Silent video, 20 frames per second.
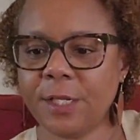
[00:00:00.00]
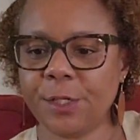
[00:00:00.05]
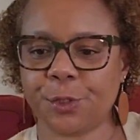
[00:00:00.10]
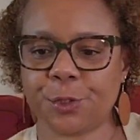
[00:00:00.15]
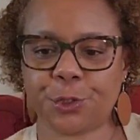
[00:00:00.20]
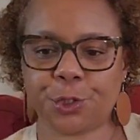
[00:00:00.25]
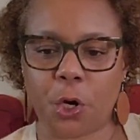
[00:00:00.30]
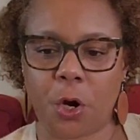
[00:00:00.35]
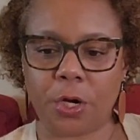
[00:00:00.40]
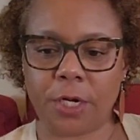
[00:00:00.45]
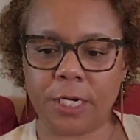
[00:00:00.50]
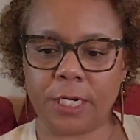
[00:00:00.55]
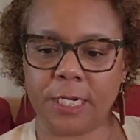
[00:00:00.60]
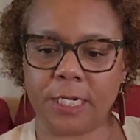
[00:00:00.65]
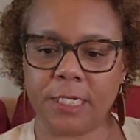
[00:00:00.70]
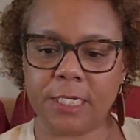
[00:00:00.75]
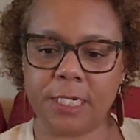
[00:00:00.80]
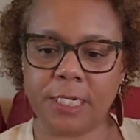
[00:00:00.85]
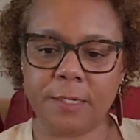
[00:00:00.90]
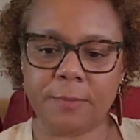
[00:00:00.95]
is charted
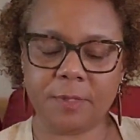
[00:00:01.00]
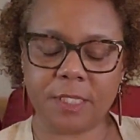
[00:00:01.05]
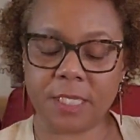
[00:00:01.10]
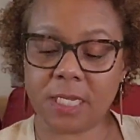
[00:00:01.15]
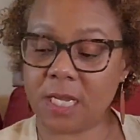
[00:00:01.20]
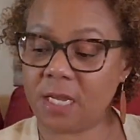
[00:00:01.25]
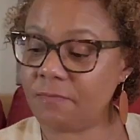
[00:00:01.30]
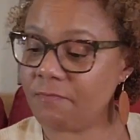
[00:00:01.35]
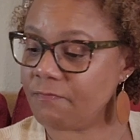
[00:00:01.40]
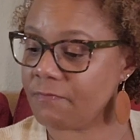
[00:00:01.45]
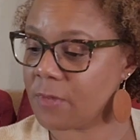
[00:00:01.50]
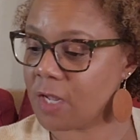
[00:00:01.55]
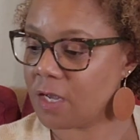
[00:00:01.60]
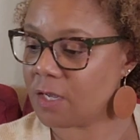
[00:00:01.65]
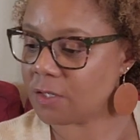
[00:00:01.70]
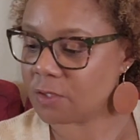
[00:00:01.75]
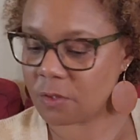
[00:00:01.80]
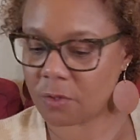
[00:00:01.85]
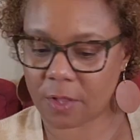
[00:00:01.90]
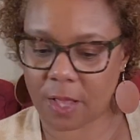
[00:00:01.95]
in DMC,
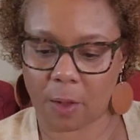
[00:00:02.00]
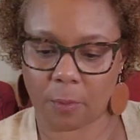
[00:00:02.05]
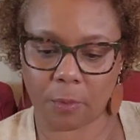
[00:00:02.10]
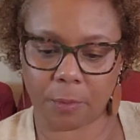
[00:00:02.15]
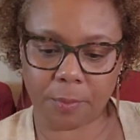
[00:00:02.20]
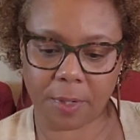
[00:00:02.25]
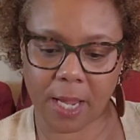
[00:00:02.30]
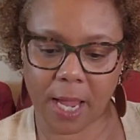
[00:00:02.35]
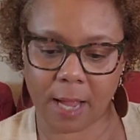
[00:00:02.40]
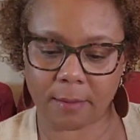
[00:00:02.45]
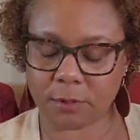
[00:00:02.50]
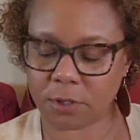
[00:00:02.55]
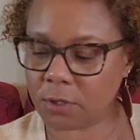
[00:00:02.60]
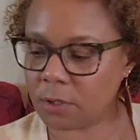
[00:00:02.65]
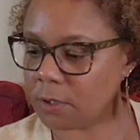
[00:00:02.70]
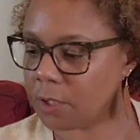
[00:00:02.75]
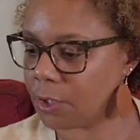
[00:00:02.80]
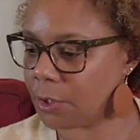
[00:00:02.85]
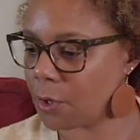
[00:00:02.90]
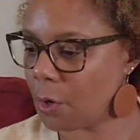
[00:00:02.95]
so that will be
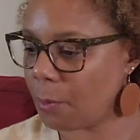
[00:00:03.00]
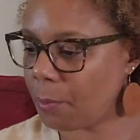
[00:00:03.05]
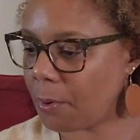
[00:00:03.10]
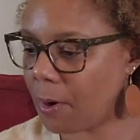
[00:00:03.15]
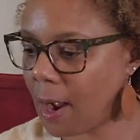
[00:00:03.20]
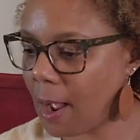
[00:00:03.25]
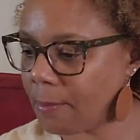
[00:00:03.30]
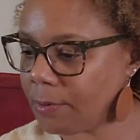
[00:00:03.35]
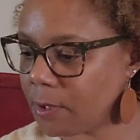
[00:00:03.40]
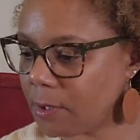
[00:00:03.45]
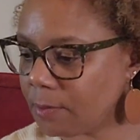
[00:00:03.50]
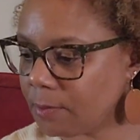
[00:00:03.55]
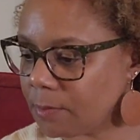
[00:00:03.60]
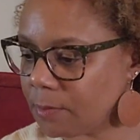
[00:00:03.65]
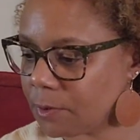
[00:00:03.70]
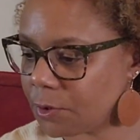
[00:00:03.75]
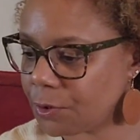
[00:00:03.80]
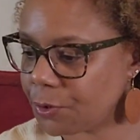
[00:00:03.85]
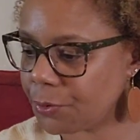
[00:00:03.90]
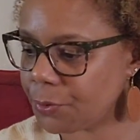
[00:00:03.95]
absolutely no problem
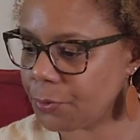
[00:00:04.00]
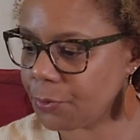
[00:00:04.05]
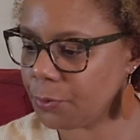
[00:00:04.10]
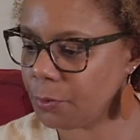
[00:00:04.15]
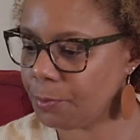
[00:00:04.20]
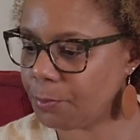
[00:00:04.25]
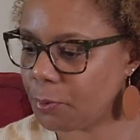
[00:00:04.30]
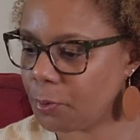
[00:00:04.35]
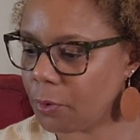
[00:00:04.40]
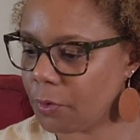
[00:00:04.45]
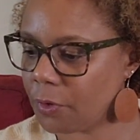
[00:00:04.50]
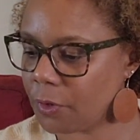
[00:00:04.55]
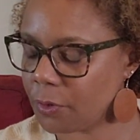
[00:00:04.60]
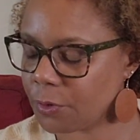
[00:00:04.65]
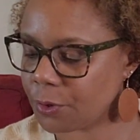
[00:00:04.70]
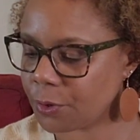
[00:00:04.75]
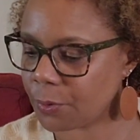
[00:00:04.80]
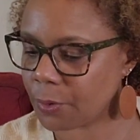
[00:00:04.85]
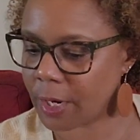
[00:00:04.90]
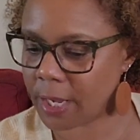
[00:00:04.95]
to pull
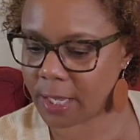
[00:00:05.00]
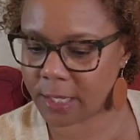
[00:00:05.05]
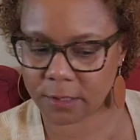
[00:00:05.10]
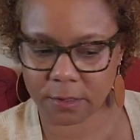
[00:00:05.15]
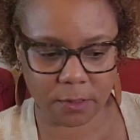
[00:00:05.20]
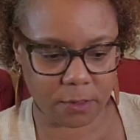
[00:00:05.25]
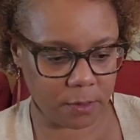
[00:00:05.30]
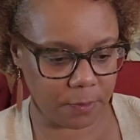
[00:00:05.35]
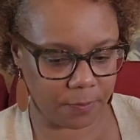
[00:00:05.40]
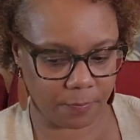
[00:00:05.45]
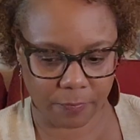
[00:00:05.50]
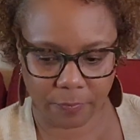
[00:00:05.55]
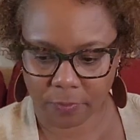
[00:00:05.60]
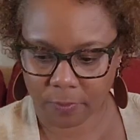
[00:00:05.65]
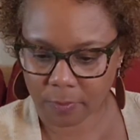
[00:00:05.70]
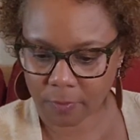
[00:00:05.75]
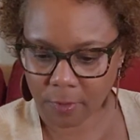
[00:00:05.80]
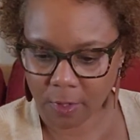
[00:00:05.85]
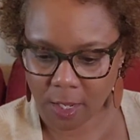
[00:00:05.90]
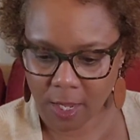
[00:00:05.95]
those threads.
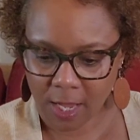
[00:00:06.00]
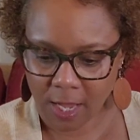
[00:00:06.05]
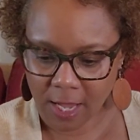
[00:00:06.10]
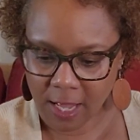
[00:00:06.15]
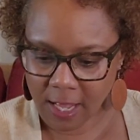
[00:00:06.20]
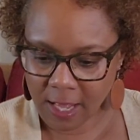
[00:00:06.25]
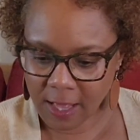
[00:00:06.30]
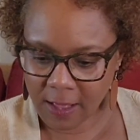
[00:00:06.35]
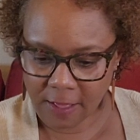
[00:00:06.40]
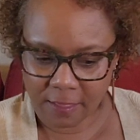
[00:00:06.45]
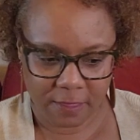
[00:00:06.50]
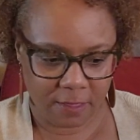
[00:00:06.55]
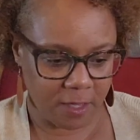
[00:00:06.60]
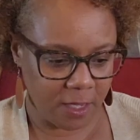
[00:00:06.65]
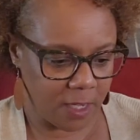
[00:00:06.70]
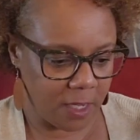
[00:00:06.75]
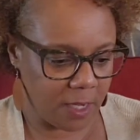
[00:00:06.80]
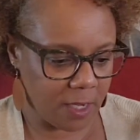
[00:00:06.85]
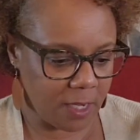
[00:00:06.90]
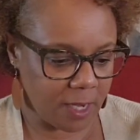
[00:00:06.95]

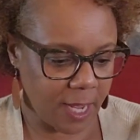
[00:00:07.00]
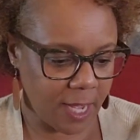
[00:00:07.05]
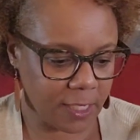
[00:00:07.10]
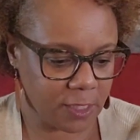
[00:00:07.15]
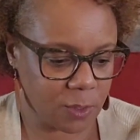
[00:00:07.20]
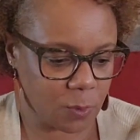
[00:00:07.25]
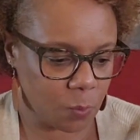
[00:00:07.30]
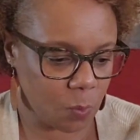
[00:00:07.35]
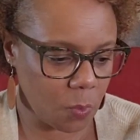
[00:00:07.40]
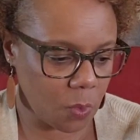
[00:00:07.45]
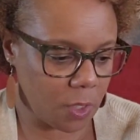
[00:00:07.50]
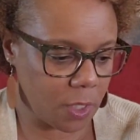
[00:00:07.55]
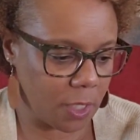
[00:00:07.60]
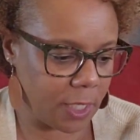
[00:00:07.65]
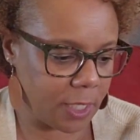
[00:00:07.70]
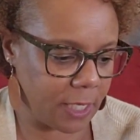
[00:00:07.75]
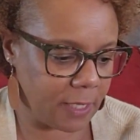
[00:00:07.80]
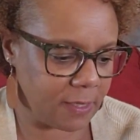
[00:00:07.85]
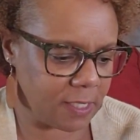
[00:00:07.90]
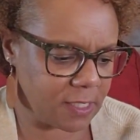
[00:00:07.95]
The next one,
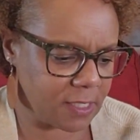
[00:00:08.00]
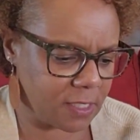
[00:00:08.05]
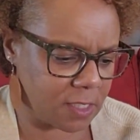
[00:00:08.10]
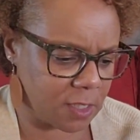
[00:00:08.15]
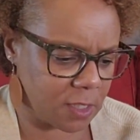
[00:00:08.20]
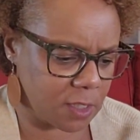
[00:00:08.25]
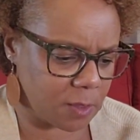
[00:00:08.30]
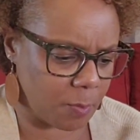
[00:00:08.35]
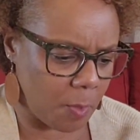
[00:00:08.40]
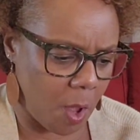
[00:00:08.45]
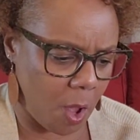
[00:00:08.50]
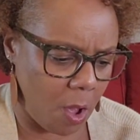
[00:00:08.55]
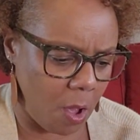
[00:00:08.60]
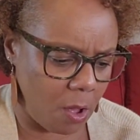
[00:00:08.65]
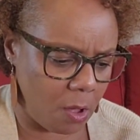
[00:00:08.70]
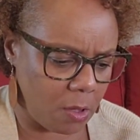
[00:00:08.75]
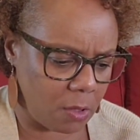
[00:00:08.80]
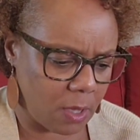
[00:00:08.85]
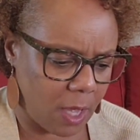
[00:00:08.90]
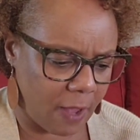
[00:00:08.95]
and this is a
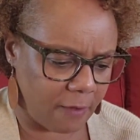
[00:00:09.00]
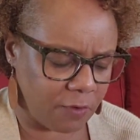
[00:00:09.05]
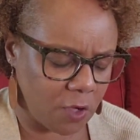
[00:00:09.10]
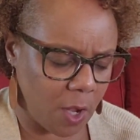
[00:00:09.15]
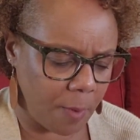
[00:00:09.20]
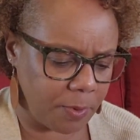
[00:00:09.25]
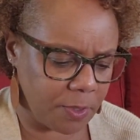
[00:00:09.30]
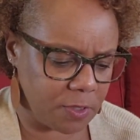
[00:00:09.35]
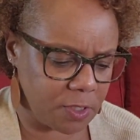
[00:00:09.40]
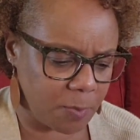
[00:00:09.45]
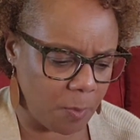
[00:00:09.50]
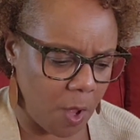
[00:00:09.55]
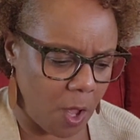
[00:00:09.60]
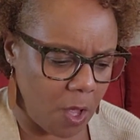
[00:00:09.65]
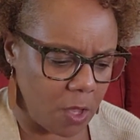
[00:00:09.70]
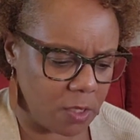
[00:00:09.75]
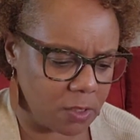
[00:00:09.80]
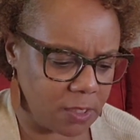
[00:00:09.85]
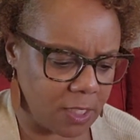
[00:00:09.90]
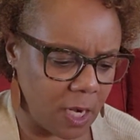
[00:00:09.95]
small, I have a couple of
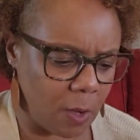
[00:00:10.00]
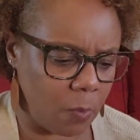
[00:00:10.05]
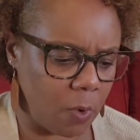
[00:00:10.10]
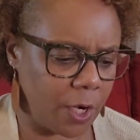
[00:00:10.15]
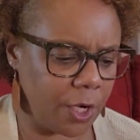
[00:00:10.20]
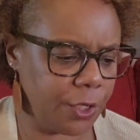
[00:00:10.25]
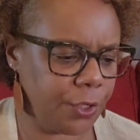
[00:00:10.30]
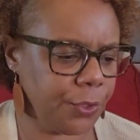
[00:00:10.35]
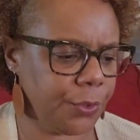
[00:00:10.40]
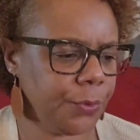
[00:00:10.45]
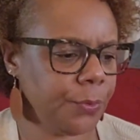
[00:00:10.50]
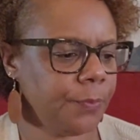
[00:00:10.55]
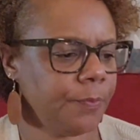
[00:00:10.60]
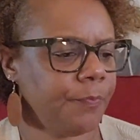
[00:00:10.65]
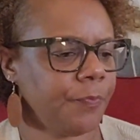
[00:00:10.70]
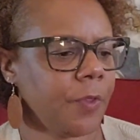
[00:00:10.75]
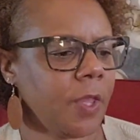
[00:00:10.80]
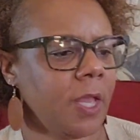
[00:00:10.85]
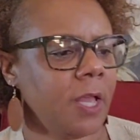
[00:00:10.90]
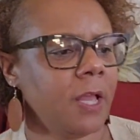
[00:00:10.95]
smalls that I want to do.
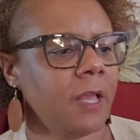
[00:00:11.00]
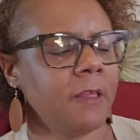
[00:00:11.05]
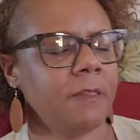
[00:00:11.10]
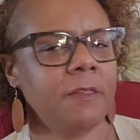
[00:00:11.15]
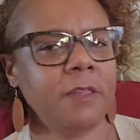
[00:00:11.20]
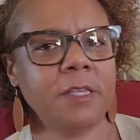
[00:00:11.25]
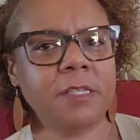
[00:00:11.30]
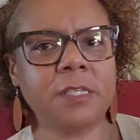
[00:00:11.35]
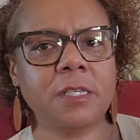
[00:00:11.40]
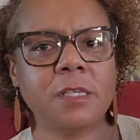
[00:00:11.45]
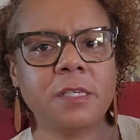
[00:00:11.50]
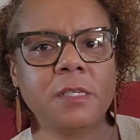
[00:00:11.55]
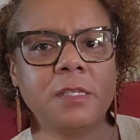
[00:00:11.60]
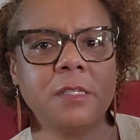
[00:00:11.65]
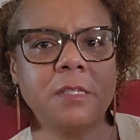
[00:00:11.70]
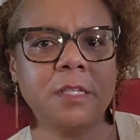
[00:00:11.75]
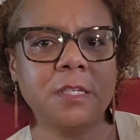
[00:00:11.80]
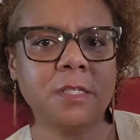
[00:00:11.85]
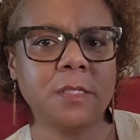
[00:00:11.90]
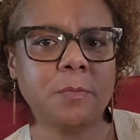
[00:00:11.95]
This is
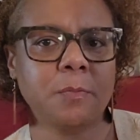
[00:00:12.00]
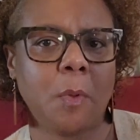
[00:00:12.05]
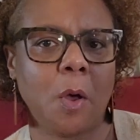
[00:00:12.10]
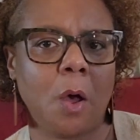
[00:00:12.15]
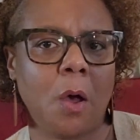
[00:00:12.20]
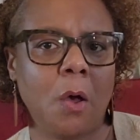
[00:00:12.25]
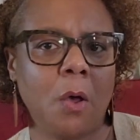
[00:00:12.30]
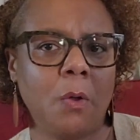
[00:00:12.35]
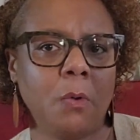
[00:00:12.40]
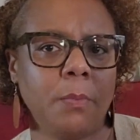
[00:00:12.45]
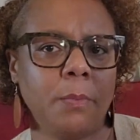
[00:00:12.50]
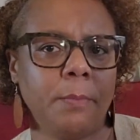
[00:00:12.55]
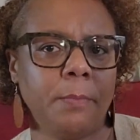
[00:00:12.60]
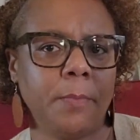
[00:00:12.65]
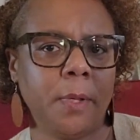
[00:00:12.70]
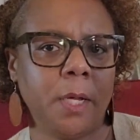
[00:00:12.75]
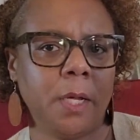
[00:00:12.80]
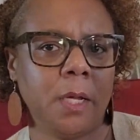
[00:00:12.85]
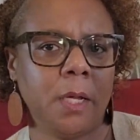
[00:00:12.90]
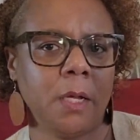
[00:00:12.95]
the small
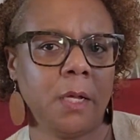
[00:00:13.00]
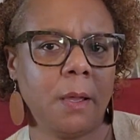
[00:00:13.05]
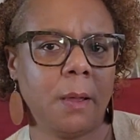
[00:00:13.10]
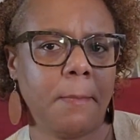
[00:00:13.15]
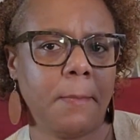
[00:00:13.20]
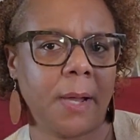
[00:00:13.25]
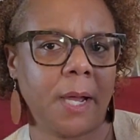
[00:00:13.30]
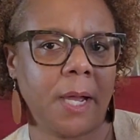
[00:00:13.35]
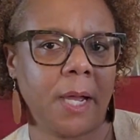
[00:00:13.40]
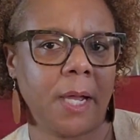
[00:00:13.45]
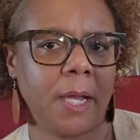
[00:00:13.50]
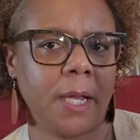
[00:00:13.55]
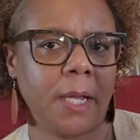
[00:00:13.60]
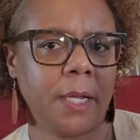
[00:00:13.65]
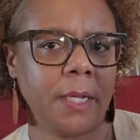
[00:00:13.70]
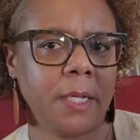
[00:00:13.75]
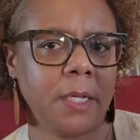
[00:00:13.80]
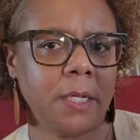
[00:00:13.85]
mug by